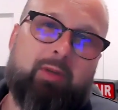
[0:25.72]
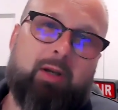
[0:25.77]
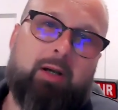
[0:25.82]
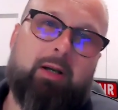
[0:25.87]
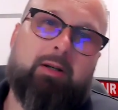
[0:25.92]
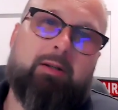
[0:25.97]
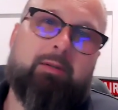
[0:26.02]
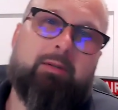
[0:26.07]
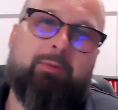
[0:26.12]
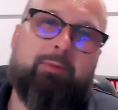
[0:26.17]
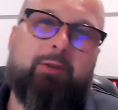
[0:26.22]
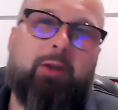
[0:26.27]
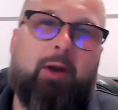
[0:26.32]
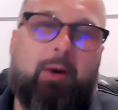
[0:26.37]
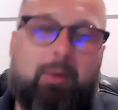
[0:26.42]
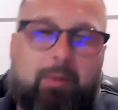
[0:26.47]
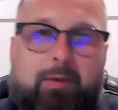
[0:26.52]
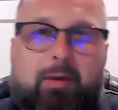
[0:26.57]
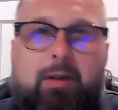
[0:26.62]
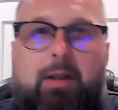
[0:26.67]
tired.
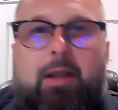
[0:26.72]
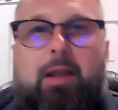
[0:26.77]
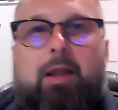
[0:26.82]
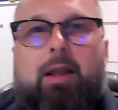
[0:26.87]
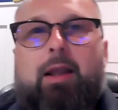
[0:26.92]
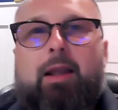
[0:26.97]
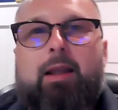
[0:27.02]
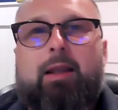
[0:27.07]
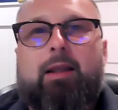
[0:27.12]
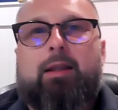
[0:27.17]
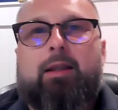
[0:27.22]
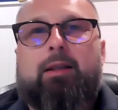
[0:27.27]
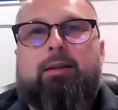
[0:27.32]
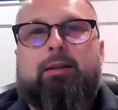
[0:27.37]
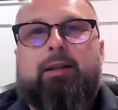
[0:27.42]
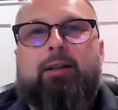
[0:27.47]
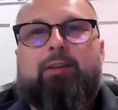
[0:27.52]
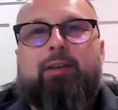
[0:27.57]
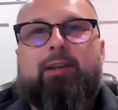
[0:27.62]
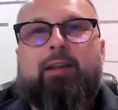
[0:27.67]
So
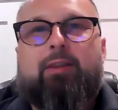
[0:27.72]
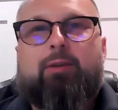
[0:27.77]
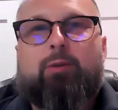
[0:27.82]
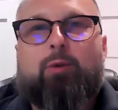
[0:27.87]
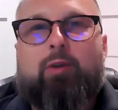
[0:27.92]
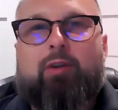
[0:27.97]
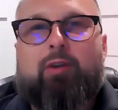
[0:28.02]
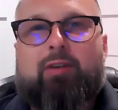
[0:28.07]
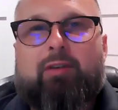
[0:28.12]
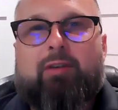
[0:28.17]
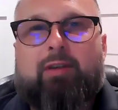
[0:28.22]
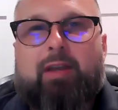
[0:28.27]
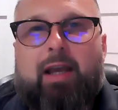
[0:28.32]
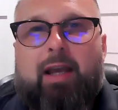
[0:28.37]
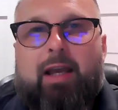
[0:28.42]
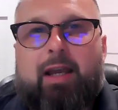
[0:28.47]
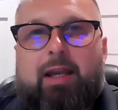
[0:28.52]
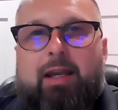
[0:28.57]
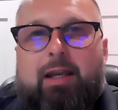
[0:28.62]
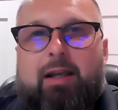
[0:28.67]
let's get through this
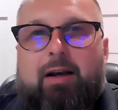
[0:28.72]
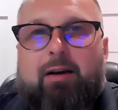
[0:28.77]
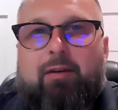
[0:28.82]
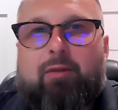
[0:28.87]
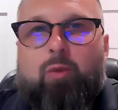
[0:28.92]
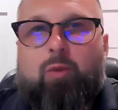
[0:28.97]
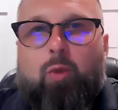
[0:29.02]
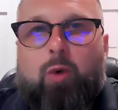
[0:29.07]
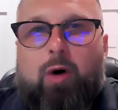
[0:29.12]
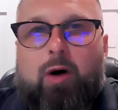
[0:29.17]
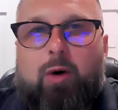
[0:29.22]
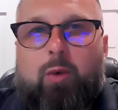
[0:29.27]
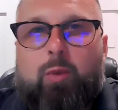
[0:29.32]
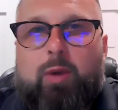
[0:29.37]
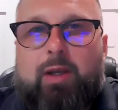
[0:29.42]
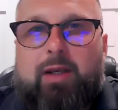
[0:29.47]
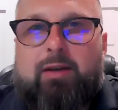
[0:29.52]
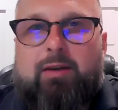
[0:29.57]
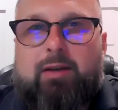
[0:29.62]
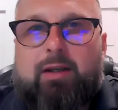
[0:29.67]
day of what
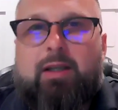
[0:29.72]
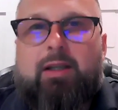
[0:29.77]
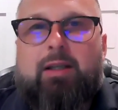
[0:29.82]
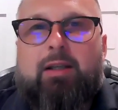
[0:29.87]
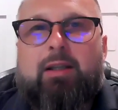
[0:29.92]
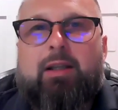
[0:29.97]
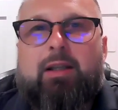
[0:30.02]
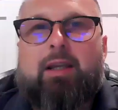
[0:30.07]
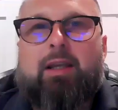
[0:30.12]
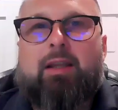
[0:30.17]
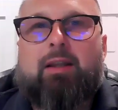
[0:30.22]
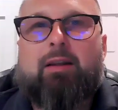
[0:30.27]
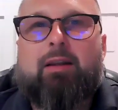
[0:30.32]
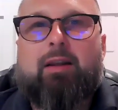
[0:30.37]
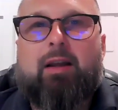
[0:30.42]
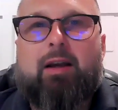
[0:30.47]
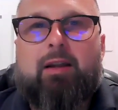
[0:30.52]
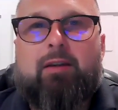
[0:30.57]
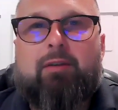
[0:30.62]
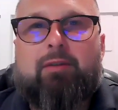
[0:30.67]
we did in
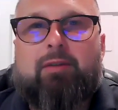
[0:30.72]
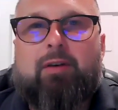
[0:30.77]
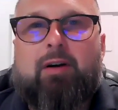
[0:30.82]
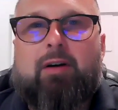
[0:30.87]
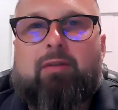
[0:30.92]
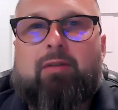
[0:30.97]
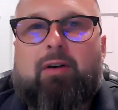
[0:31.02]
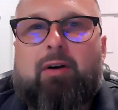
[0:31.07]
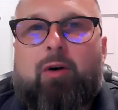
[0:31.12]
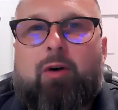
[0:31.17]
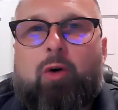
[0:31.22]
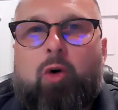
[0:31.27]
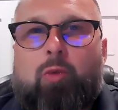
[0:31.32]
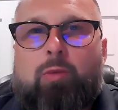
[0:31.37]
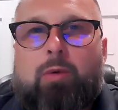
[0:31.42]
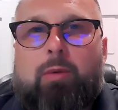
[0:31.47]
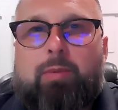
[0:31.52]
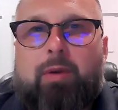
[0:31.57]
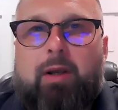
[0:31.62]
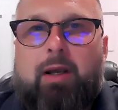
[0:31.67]
life of a home
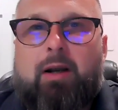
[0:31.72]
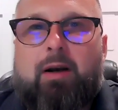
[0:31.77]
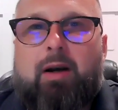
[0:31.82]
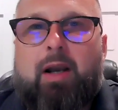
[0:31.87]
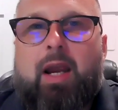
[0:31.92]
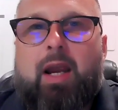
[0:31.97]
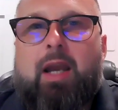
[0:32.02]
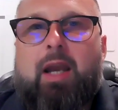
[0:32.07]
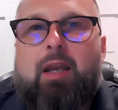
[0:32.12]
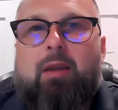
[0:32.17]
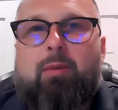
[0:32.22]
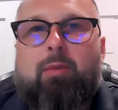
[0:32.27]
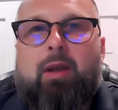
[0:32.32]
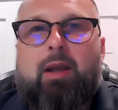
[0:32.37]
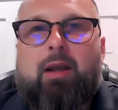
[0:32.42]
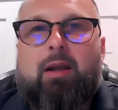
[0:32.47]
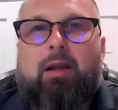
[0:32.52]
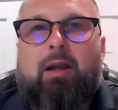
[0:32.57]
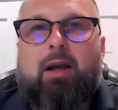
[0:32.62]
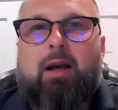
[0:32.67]
repair
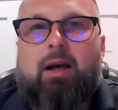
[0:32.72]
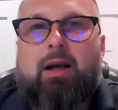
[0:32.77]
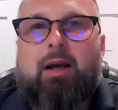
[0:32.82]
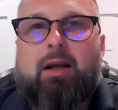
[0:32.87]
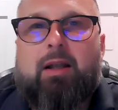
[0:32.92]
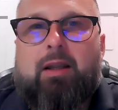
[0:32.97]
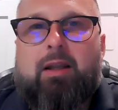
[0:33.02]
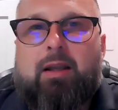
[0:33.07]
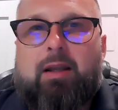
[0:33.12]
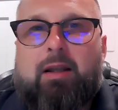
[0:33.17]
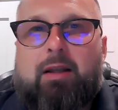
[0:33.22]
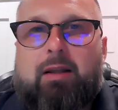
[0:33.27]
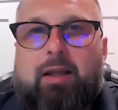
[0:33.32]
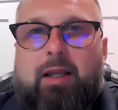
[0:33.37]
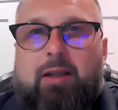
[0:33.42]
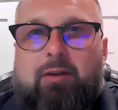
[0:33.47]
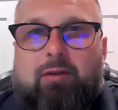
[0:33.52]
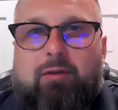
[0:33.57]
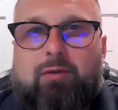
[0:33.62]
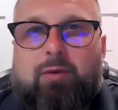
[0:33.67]
handyman guy at
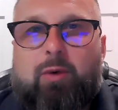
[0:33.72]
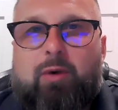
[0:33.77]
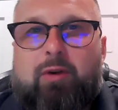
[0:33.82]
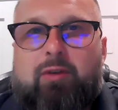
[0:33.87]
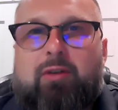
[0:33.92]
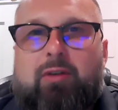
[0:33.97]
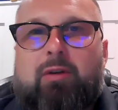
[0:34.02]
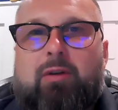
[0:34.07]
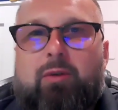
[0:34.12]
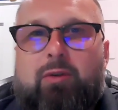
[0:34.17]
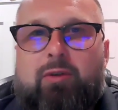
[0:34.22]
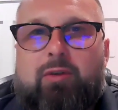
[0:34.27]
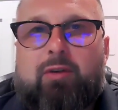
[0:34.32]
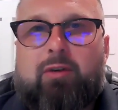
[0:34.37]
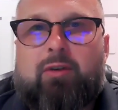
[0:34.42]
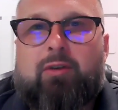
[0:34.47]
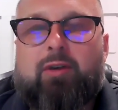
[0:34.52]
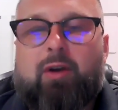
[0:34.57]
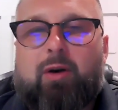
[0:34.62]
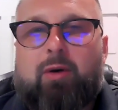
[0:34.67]
Laser Focus
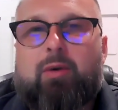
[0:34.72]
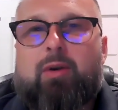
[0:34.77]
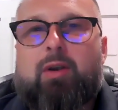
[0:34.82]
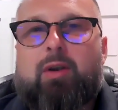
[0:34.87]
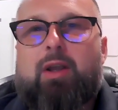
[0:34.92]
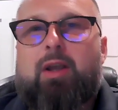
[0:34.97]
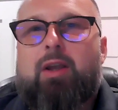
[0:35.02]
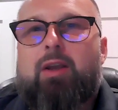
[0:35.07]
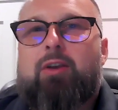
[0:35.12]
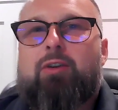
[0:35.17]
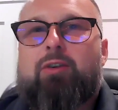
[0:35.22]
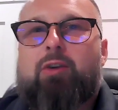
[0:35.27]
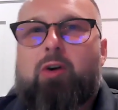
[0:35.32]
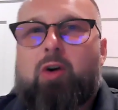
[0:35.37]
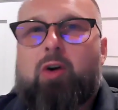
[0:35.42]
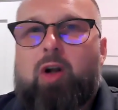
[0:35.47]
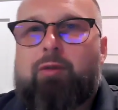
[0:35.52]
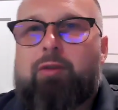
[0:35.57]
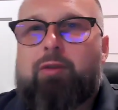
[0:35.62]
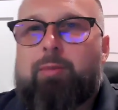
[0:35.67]
Solutions. So
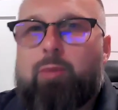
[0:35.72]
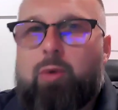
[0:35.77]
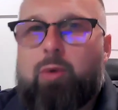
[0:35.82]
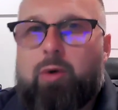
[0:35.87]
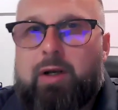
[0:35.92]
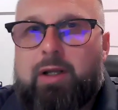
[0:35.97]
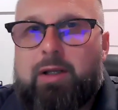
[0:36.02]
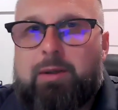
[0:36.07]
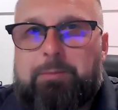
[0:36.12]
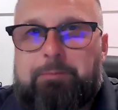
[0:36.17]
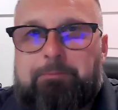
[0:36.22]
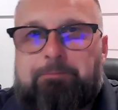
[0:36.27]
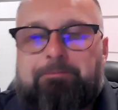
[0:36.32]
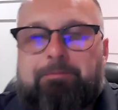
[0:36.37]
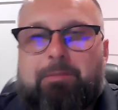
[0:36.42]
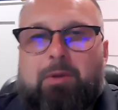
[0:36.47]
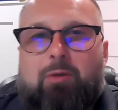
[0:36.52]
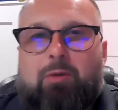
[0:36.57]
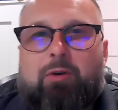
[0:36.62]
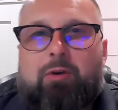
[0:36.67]
started off the morning,
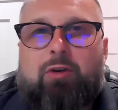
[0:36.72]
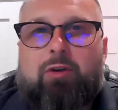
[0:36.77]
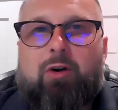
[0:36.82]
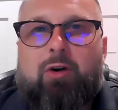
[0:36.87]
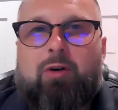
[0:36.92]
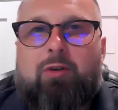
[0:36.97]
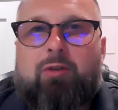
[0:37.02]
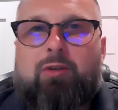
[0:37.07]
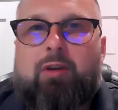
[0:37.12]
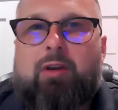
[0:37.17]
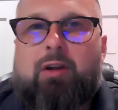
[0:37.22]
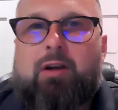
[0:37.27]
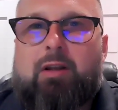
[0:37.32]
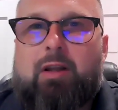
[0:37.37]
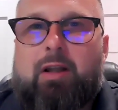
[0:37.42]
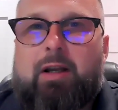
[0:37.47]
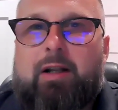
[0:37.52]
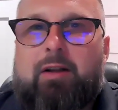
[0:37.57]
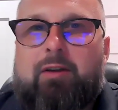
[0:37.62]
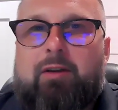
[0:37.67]
returned to the
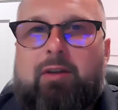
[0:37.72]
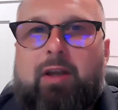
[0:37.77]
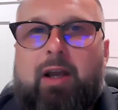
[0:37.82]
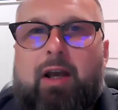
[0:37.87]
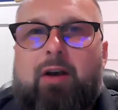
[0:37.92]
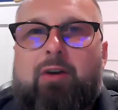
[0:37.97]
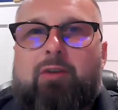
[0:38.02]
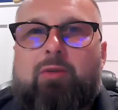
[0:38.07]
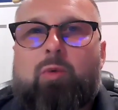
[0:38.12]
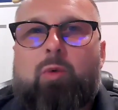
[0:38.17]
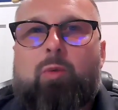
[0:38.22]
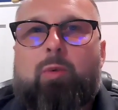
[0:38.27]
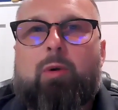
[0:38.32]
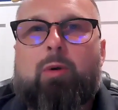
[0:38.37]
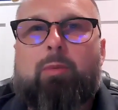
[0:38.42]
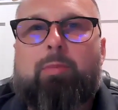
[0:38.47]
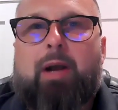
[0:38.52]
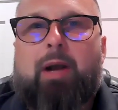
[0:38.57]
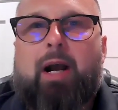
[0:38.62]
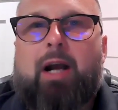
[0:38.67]
client's house where we
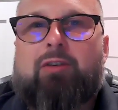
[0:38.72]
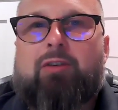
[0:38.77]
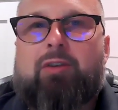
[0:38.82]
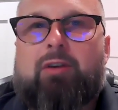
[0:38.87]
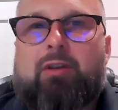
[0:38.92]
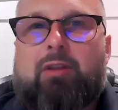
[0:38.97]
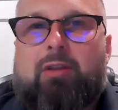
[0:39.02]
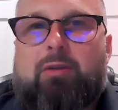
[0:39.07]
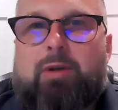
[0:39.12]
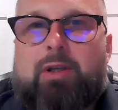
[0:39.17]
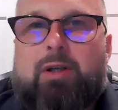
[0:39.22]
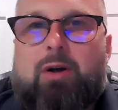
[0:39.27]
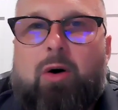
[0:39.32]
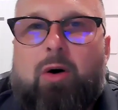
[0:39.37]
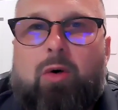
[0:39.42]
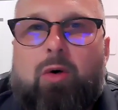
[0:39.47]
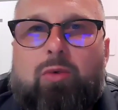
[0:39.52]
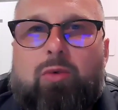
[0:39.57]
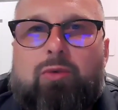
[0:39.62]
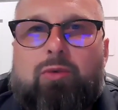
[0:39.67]
were patching 3
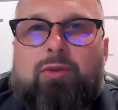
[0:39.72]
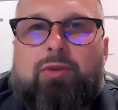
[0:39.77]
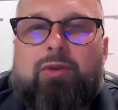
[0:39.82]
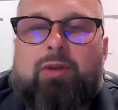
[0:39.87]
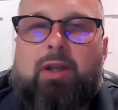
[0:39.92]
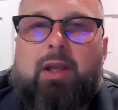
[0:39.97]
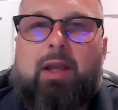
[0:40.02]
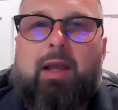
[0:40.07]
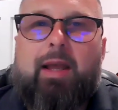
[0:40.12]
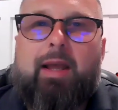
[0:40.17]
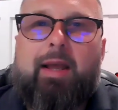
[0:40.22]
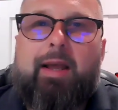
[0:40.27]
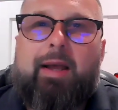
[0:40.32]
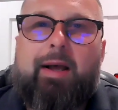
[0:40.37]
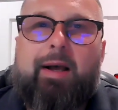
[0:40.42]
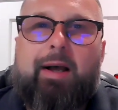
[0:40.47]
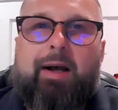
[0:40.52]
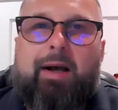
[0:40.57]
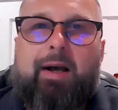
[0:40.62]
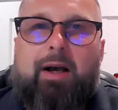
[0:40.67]
holes.
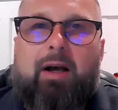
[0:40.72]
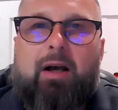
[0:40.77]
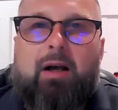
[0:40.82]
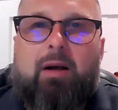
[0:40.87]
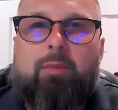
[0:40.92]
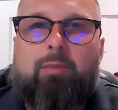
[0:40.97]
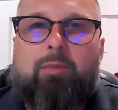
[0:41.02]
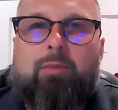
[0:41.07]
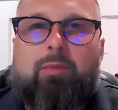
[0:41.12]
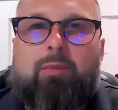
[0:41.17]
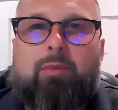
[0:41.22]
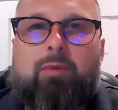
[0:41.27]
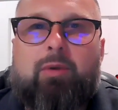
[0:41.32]
The